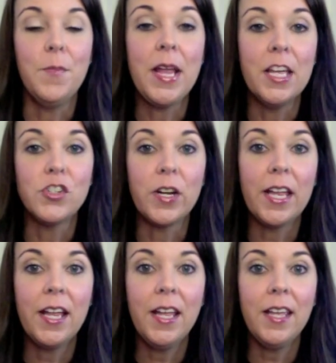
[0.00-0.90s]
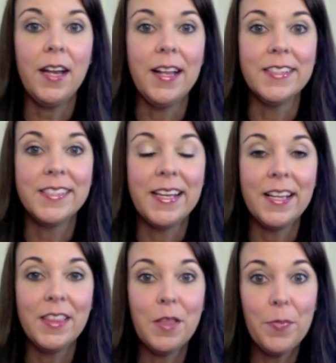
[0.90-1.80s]
began drinking it and
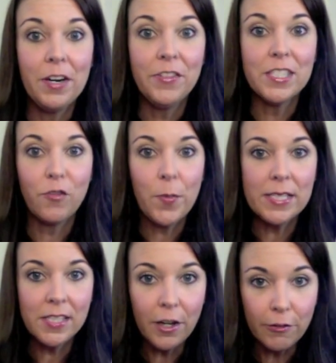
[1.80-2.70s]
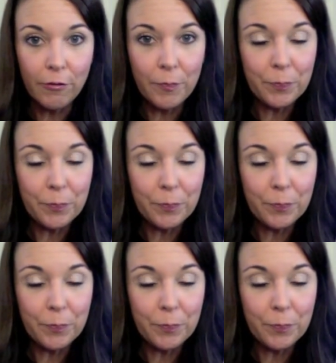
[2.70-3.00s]
seeing the benefits for myself.